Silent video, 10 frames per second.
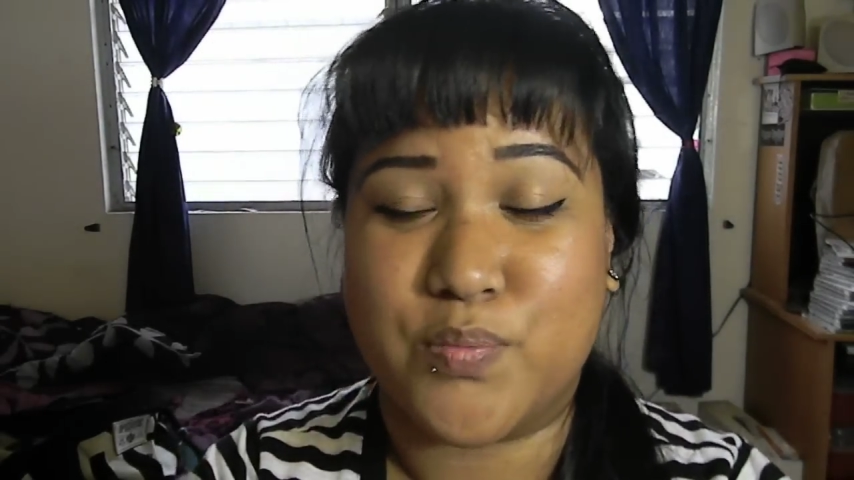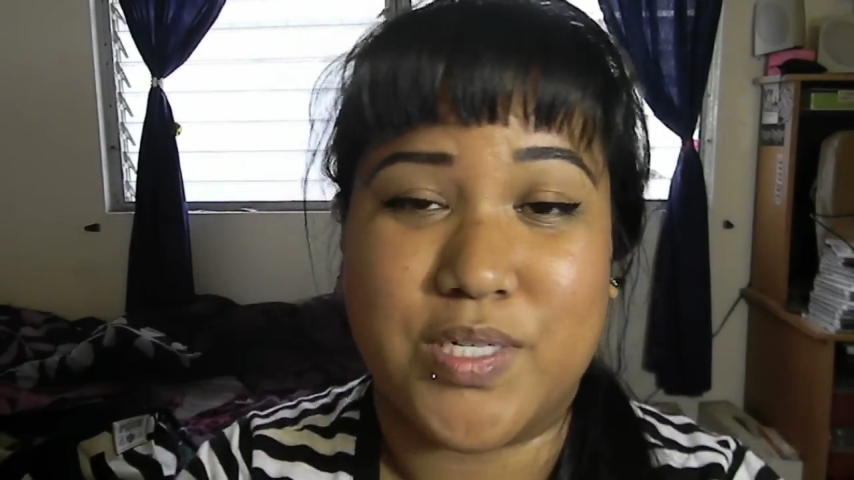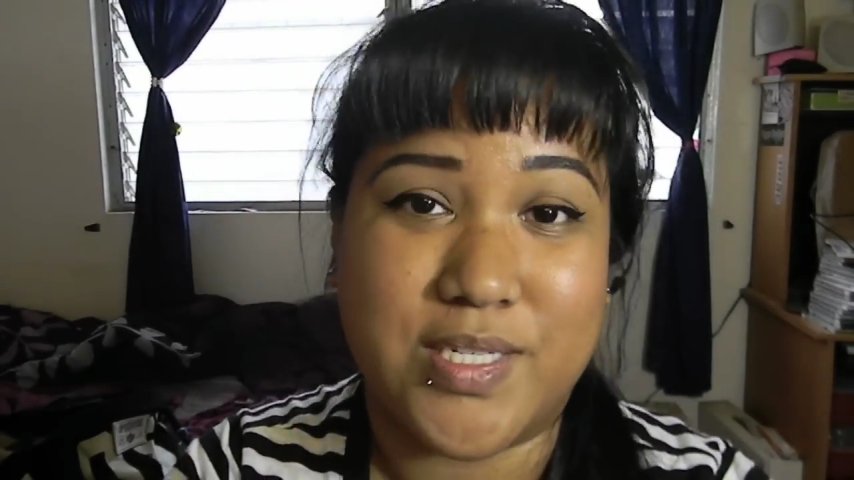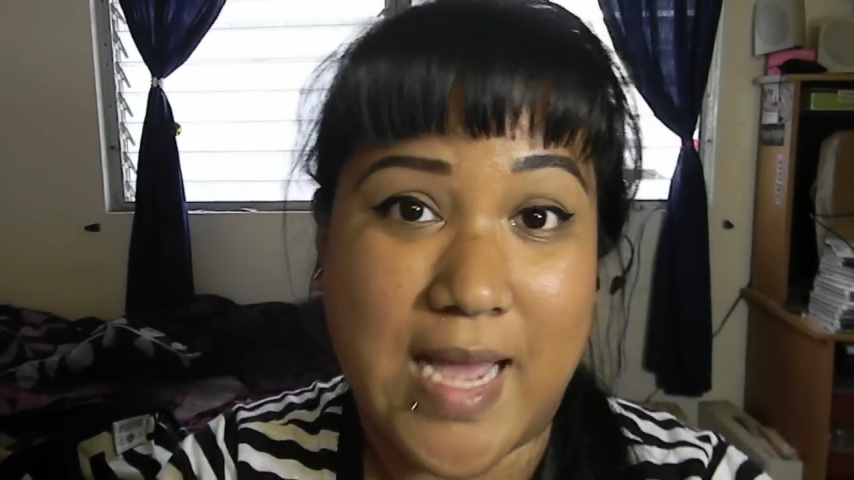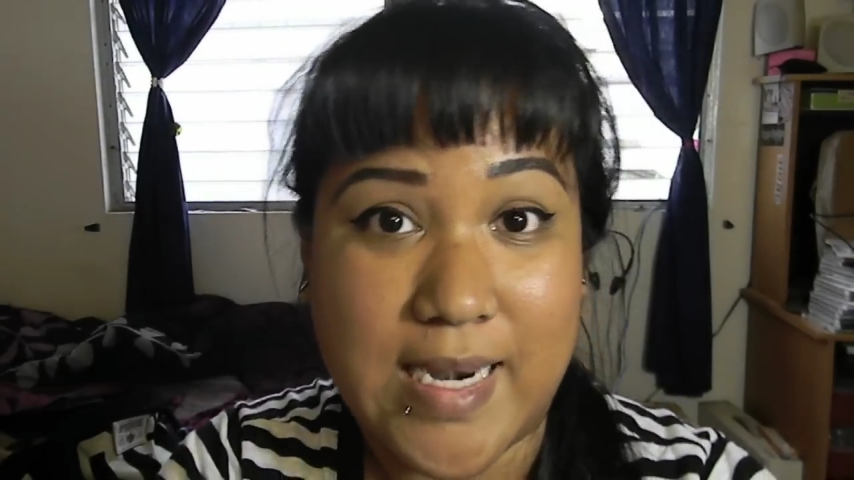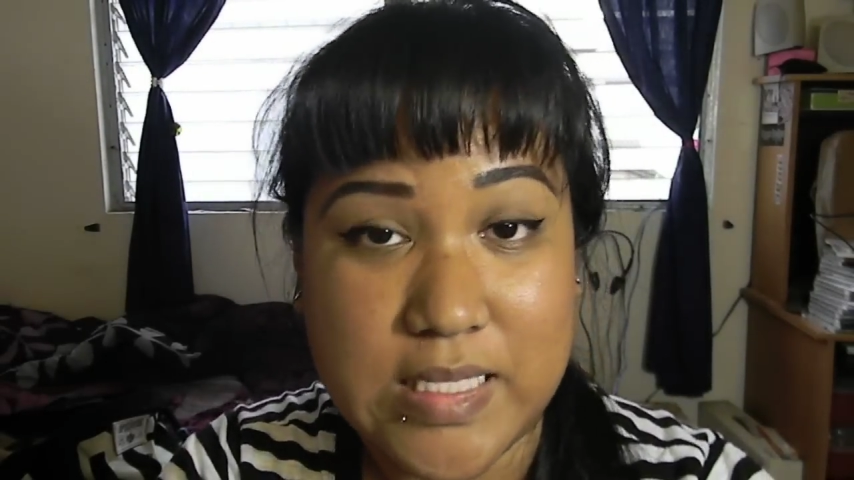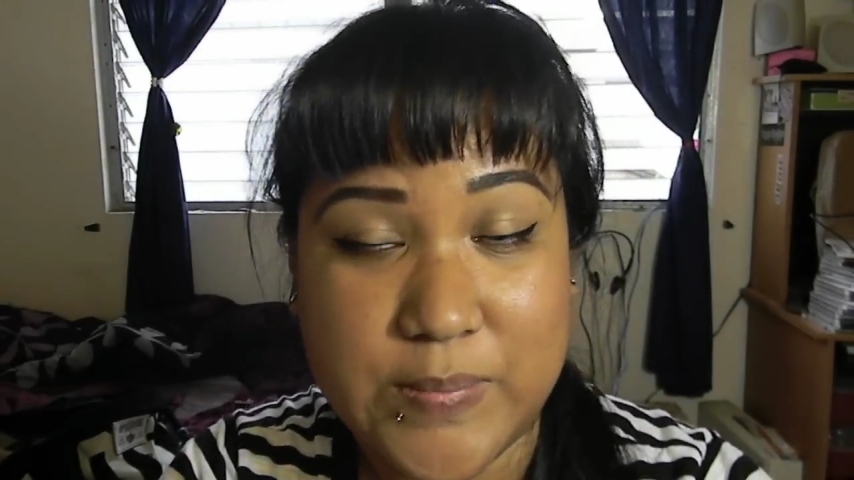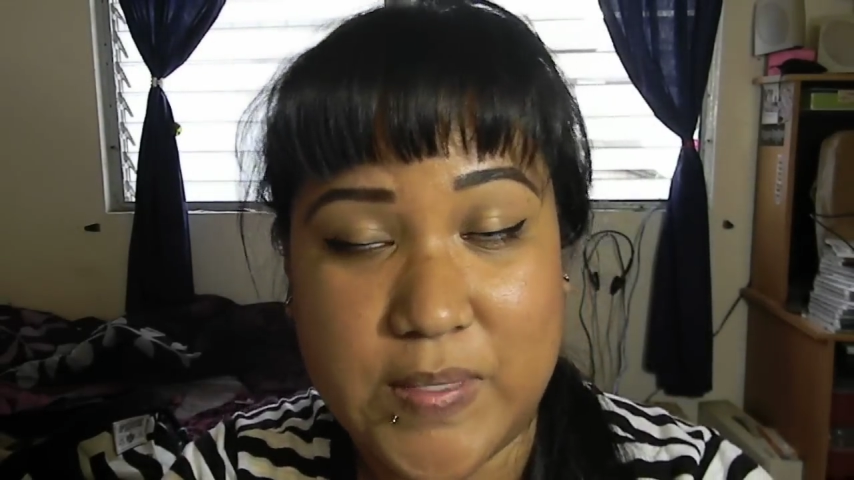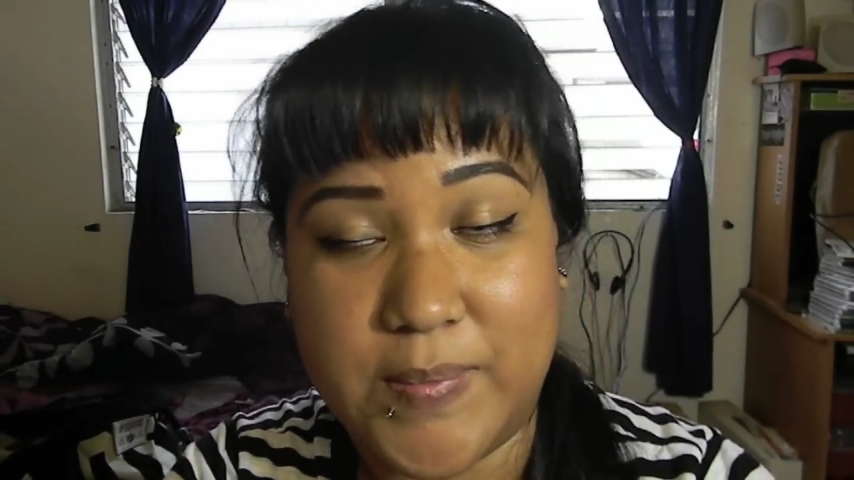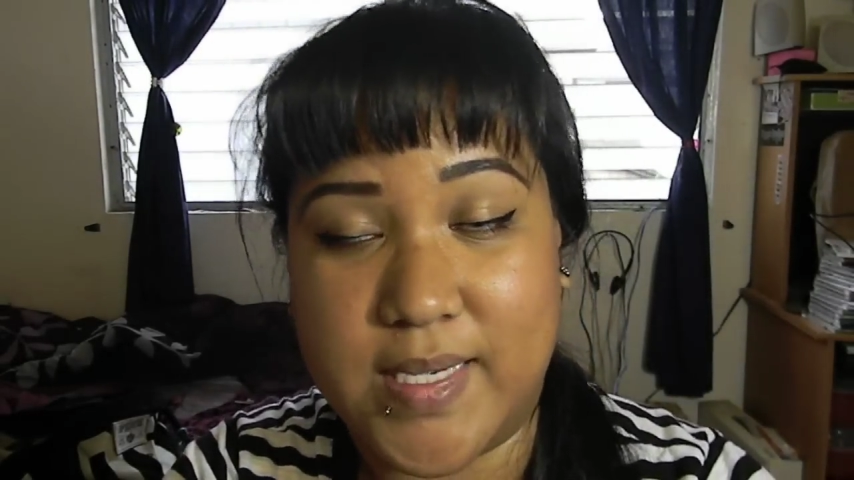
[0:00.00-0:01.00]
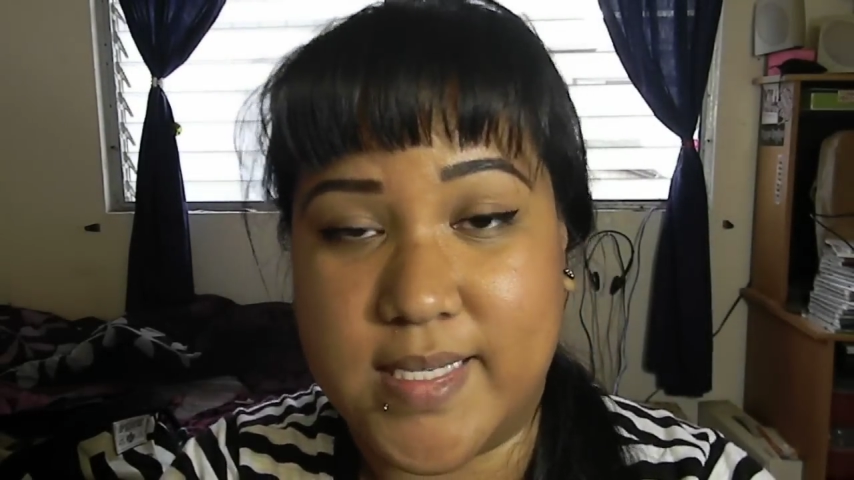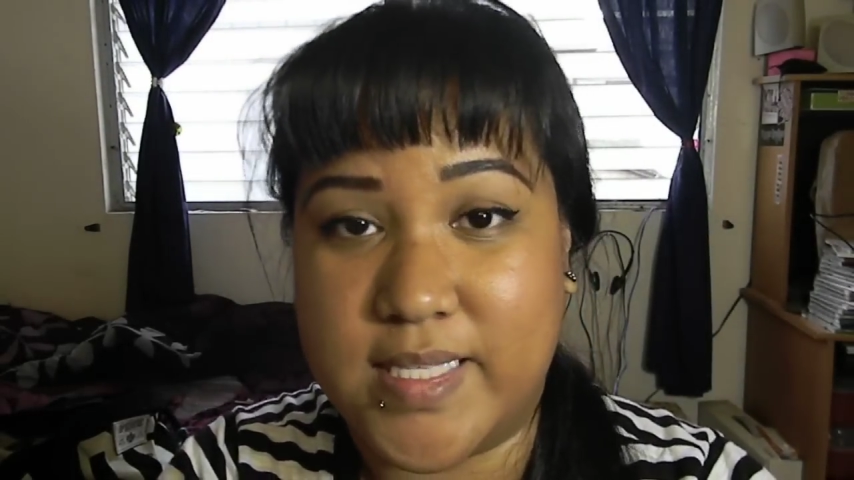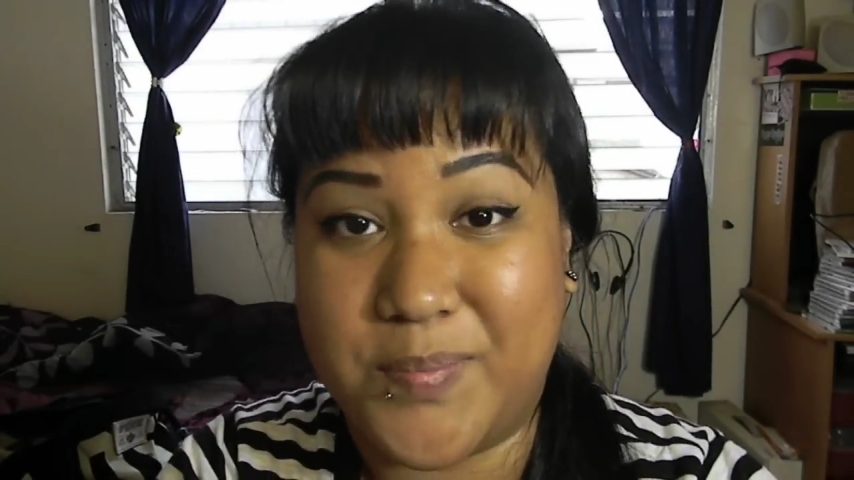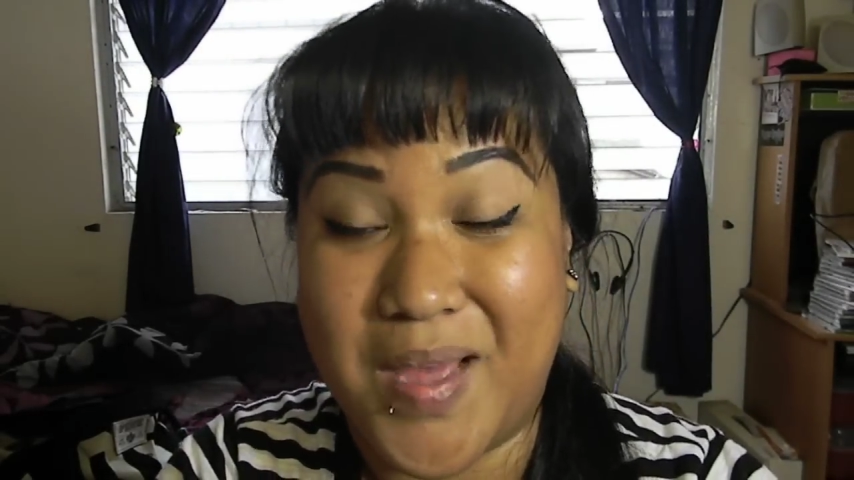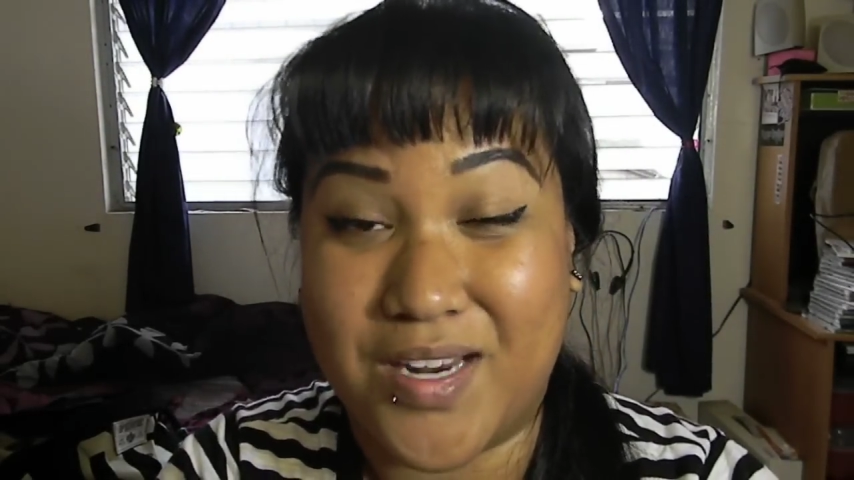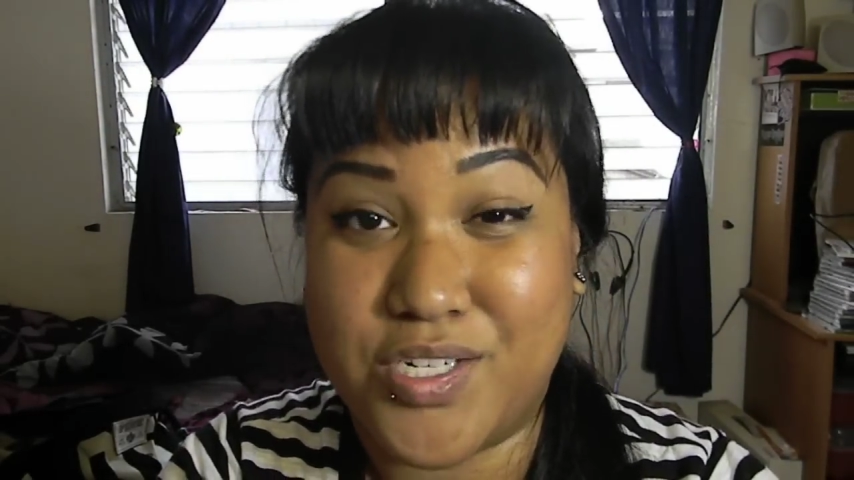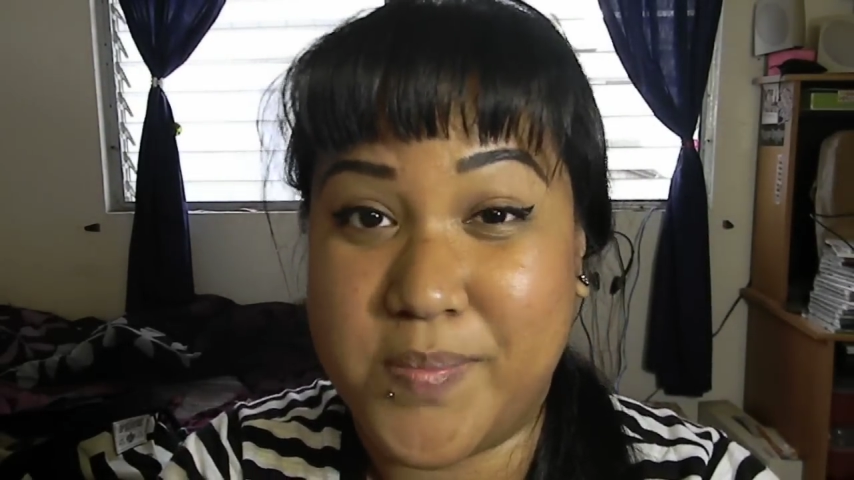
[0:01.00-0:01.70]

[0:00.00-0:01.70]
which saddens me because they've actually